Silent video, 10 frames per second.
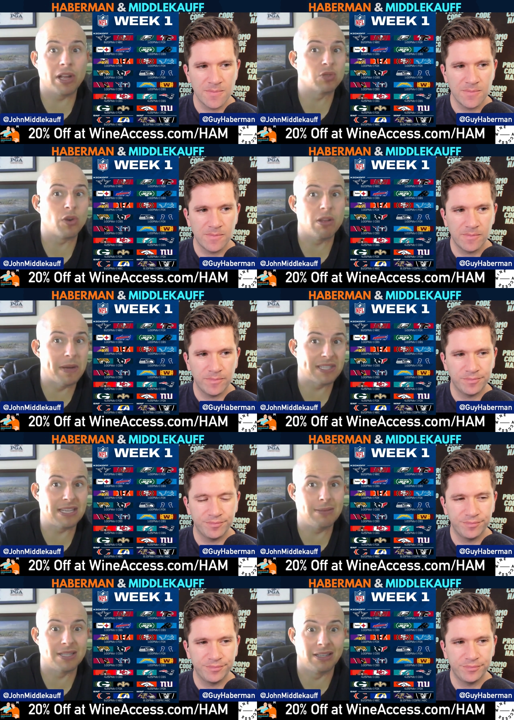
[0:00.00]
Speaker 1: against one of the
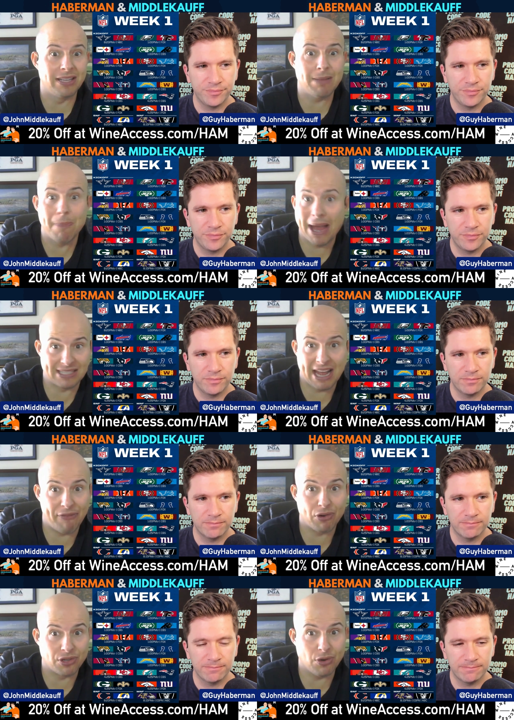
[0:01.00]
best teams in the league, Matt
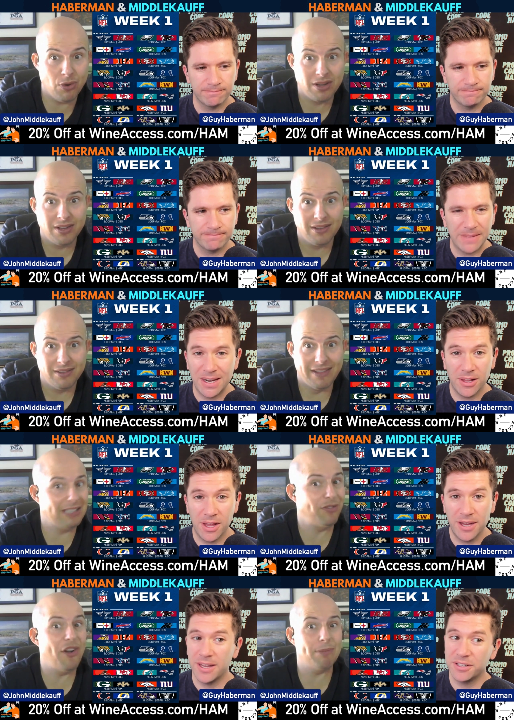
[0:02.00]
Stafford too. In LA,
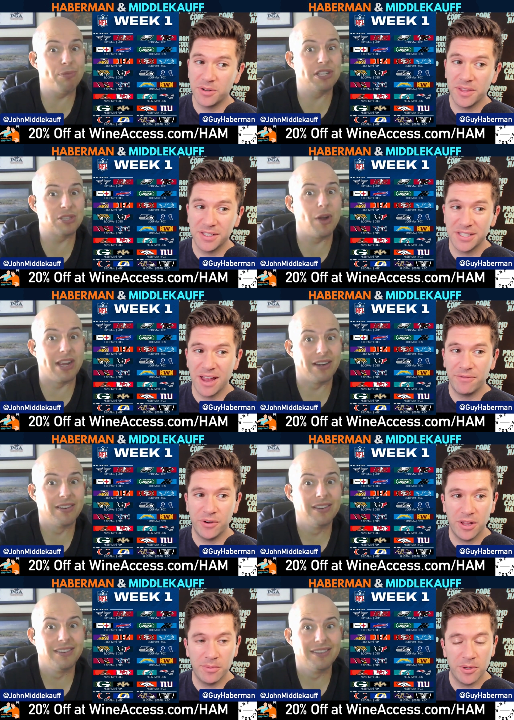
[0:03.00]
that's, that's right, the sweet.
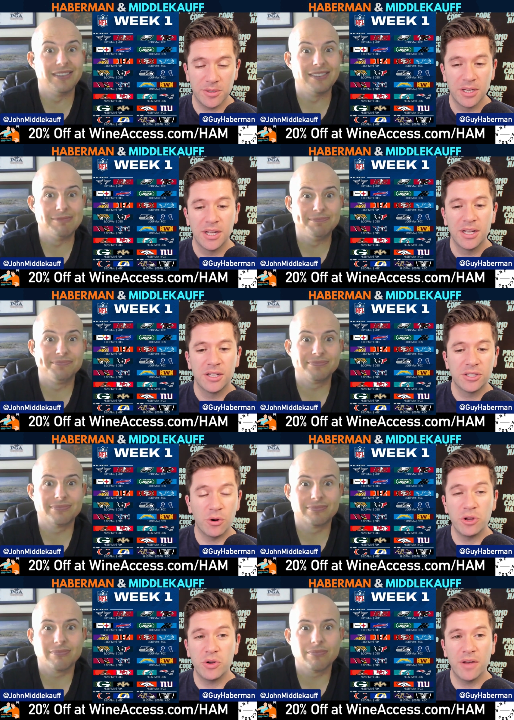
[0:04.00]
Stafford element.
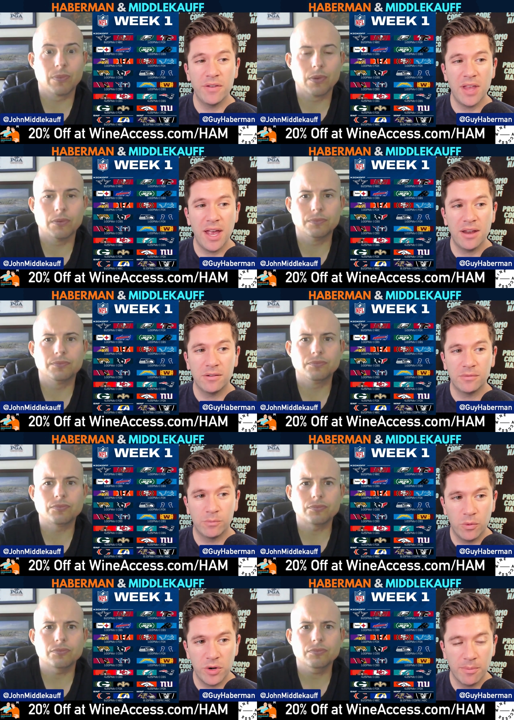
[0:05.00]
So are you giving that
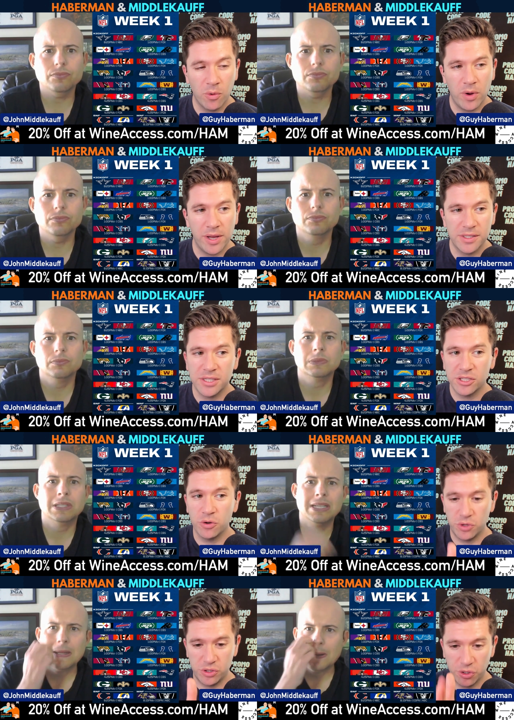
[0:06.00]
Speaker 2: number one? It's
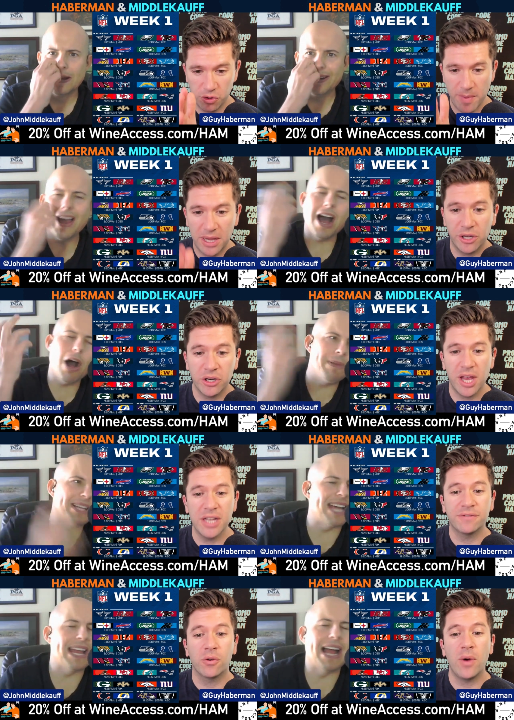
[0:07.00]
so so you make no, a good case
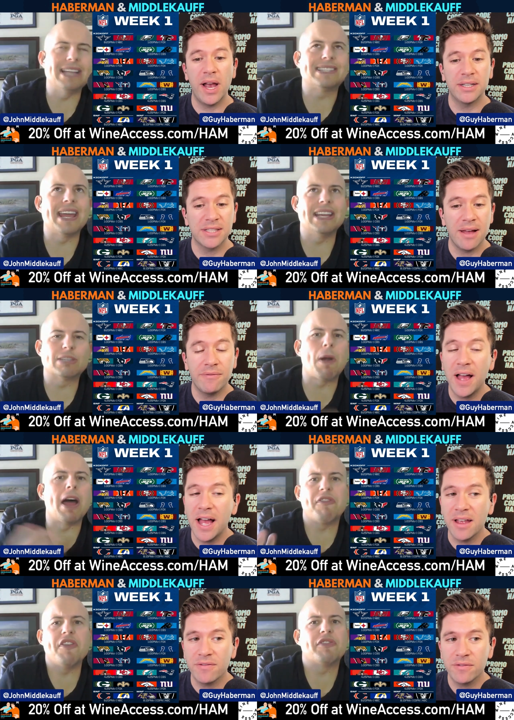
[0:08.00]
because for I, why I'd it's say it's
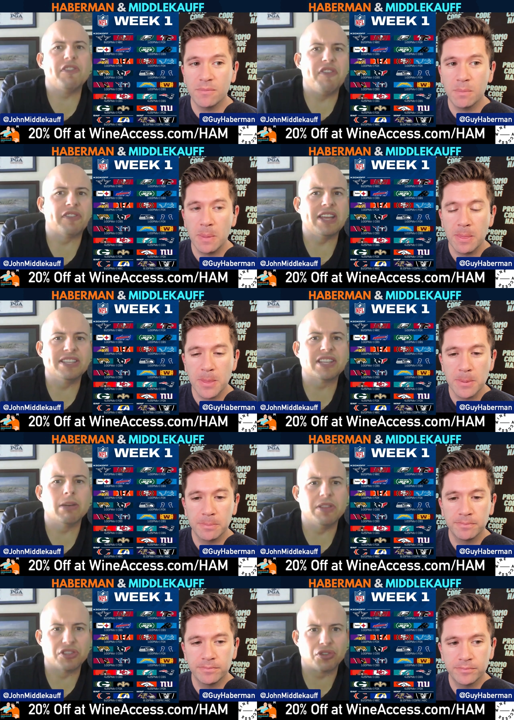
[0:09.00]
five.
Speaker 1: probably 50-50. He's
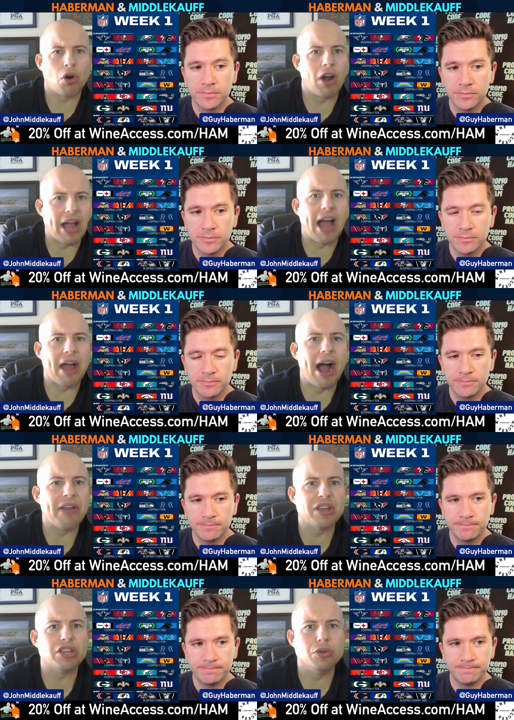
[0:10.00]
going to be the star. I, I,
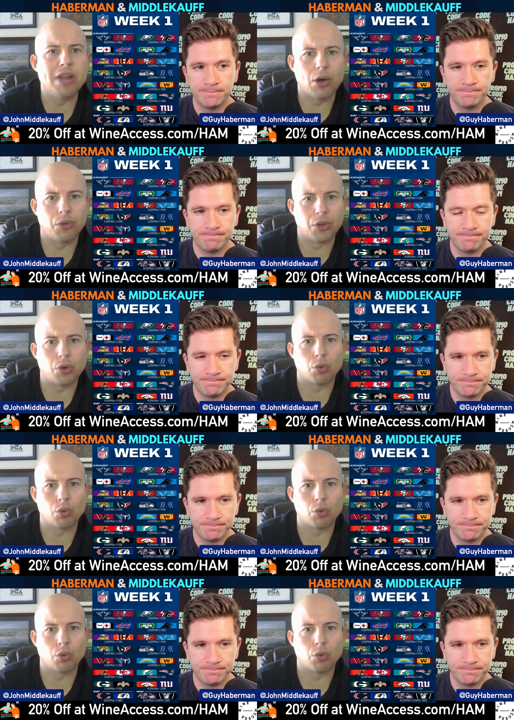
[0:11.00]
I think you nailed the